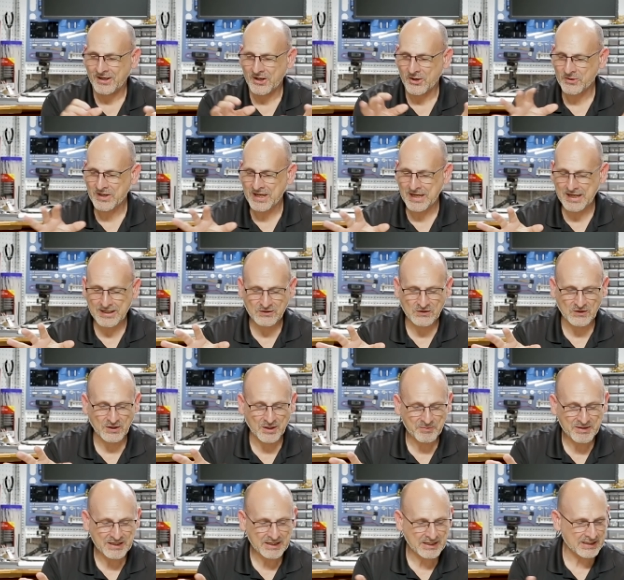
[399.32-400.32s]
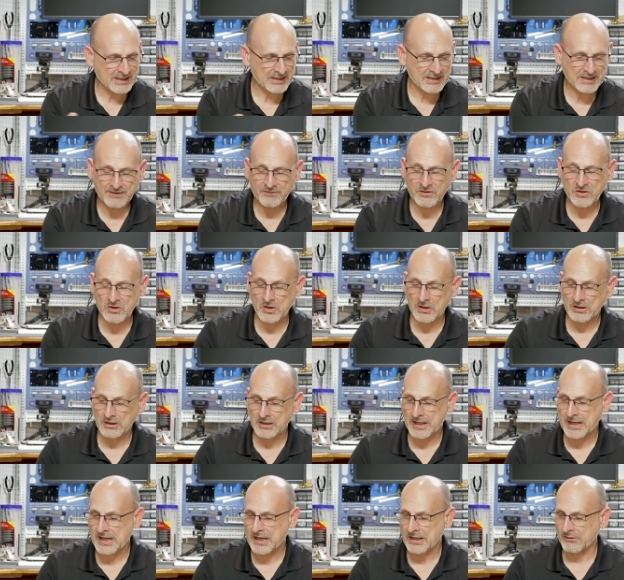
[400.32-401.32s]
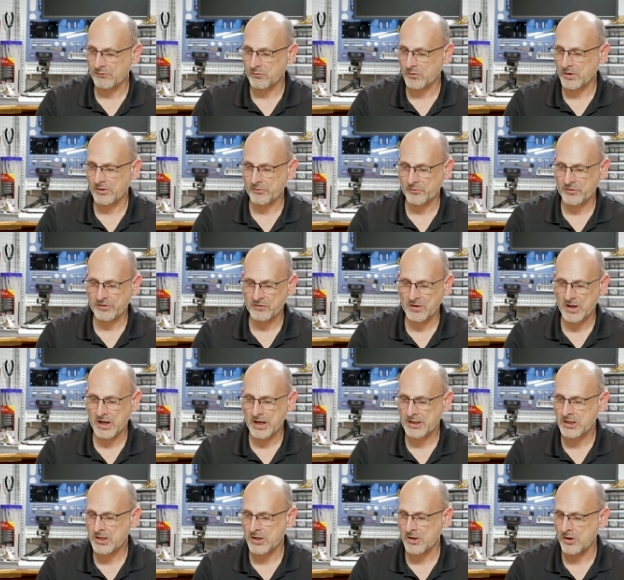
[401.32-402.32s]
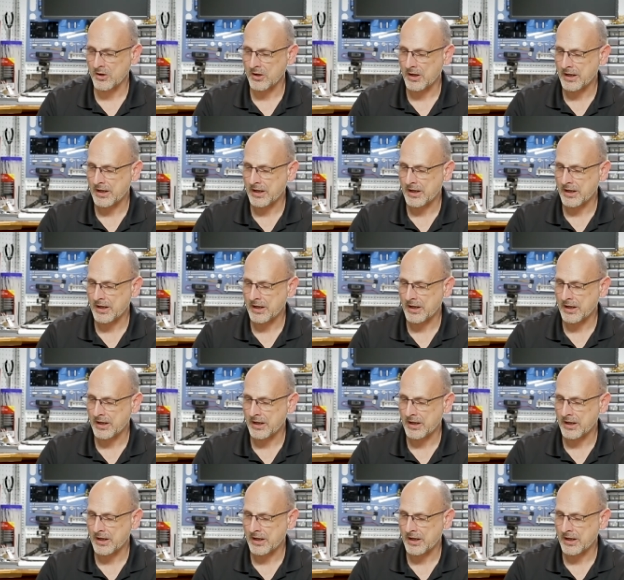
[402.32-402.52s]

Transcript: Okay, so let me kind of give you a layout of what we've got here.